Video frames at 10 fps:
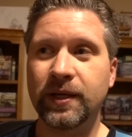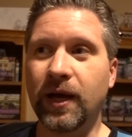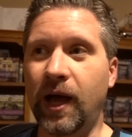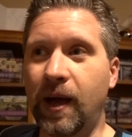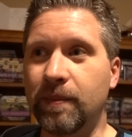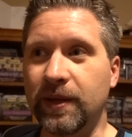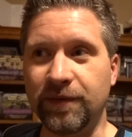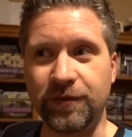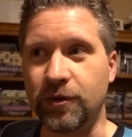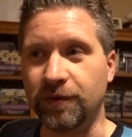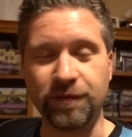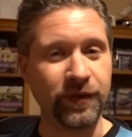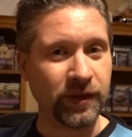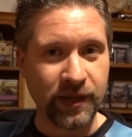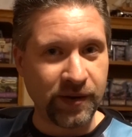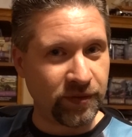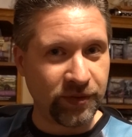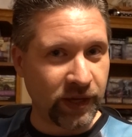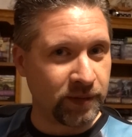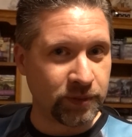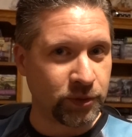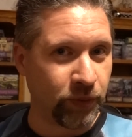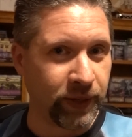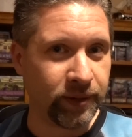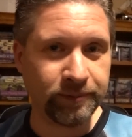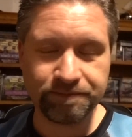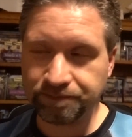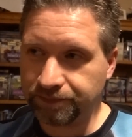and if you can fill in everything in between,